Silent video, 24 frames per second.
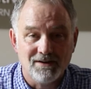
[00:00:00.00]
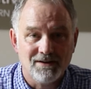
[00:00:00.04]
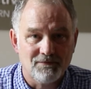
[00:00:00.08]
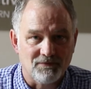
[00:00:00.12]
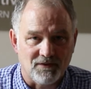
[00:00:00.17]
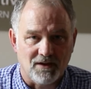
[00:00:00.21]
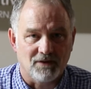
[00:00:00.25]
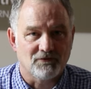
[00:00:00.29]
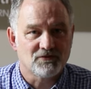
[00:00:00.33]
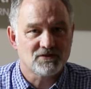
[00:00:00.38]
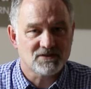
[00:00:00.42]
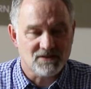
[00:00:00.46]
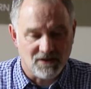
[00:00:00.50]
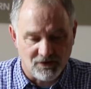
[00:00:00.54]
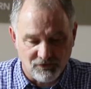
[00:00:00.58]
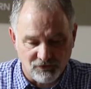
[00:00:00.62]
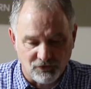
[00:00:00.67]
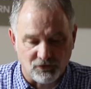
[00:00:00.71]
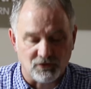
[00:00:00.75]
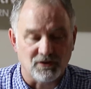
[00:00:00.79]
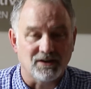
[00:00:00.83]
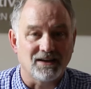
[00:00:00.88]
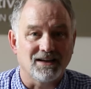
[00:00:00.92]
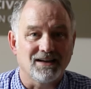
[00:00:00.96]
of
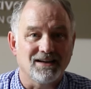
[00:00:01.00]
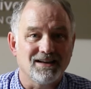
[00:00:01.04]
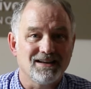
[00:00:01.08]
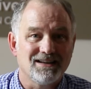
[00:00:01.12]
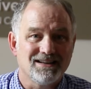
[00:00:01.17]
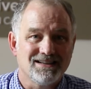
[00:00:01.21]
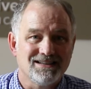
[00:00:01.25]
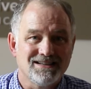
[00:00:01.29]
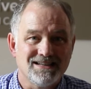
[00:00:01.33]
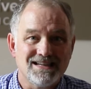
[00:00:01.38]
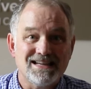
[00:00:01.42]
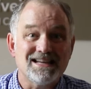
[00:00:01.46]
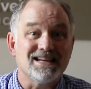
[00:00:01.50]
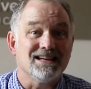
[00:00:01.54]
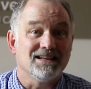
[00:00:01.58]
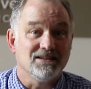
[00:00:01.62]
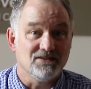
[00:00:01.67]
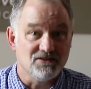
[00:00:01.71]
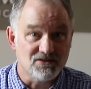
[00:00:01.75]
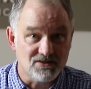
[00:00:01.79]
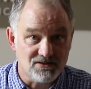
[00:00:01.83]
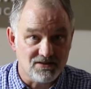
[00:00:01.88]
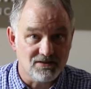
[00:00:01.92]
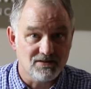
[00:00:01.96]
suffering
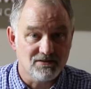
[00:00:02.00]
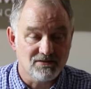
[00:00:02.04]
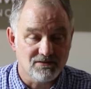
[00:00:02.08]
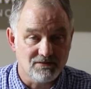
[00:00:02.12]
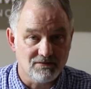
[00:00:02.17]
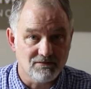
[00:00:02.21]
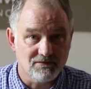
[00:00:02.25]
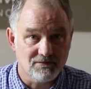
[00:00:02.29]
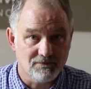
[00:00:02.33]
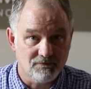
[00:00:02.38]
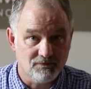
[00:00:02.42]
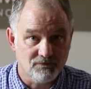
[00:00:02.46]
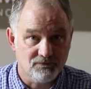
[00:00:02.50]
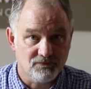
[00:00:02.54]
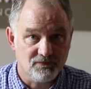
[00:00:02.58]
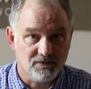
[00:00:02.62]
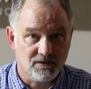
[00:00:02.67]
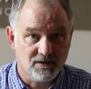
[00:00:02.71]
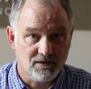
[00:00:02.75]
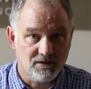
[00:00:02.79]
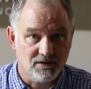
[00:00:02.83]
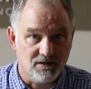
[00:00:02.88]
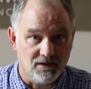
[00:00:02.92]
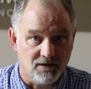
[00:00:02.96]
needs
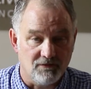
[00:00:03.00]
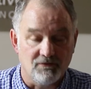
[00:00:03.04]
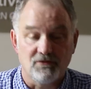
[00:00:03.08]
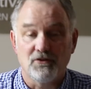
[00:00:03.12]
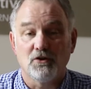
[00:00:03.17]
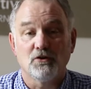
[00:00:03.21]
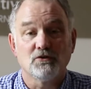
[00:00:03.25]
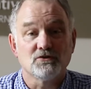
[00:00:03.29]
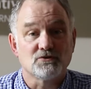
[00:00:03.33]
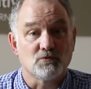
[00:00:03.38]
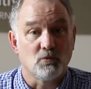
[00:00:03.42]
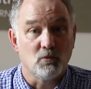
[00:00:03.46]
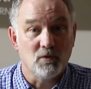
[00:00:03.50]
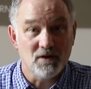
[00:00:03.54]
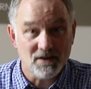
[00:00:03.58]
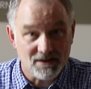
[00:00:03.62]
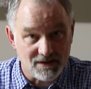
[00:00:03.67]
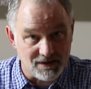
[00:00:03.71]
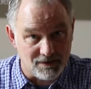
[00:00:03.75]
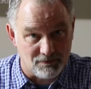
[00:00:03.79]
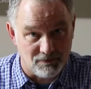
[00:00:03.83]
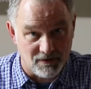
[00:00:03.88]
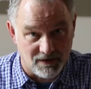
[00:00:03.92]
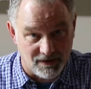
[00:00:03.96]
of those with
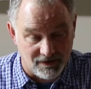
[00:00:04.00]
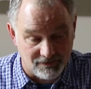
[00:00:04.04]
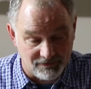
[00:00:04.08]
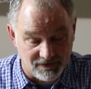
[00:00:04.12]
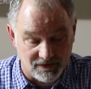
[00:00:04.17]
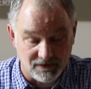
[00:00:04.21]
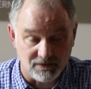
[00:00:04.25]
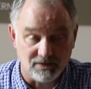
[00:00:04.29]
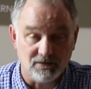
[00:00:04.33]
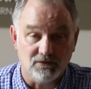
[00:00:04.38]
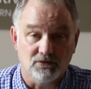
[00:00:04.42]
the benefit.